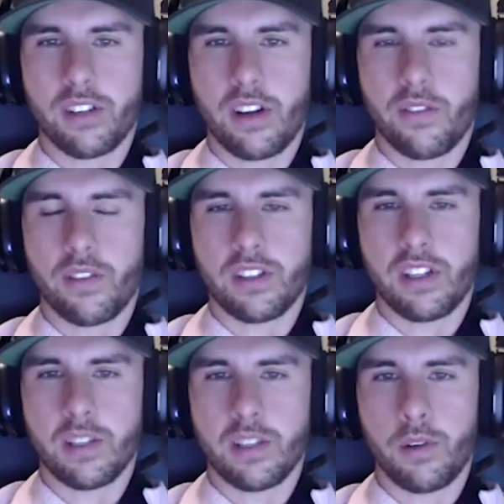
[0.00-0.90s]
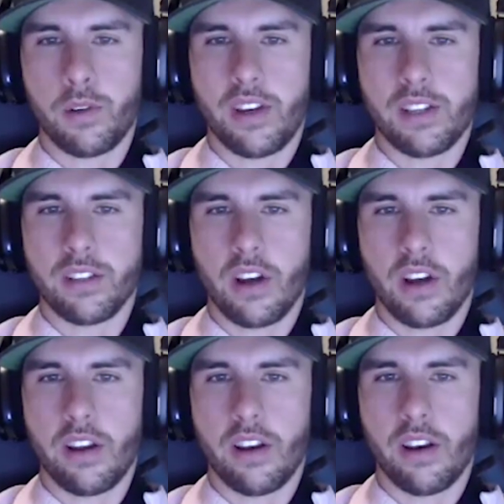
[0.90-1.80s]
You're definitely seeing some new faces on
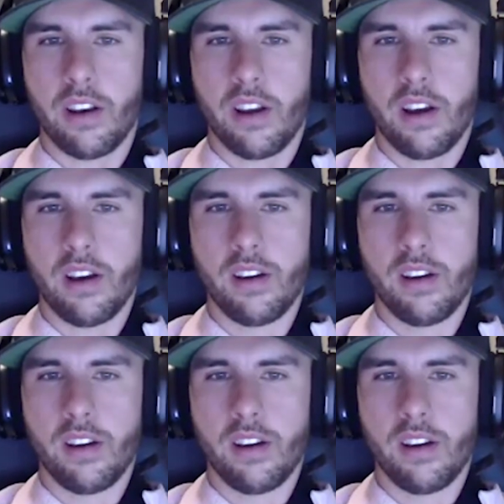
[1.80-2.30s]
it, and uh,